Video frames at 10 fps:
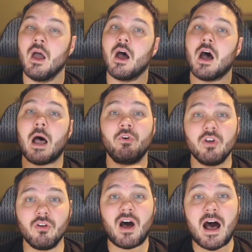I'm a
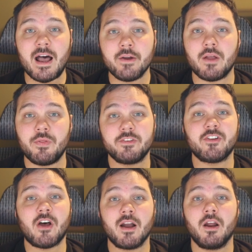little higher on this
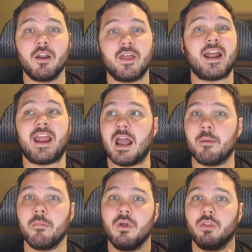saga than I
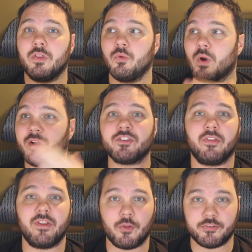am the rest of
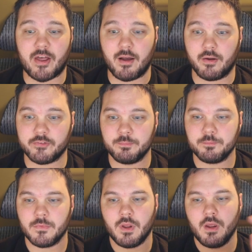the other sagas.
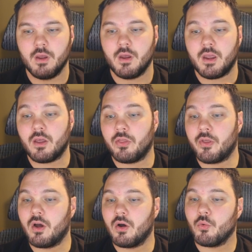
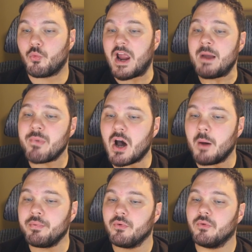The ramp
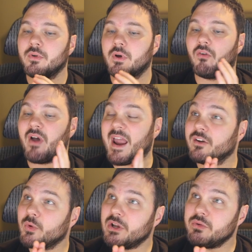up a land
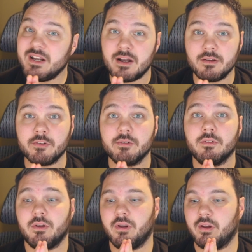when you need it
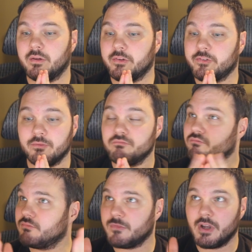is,
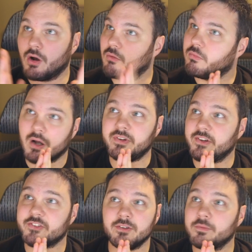a
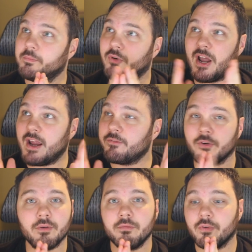decent play
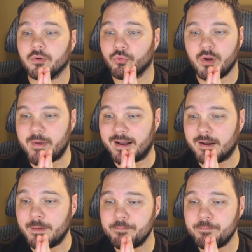for 3 mana.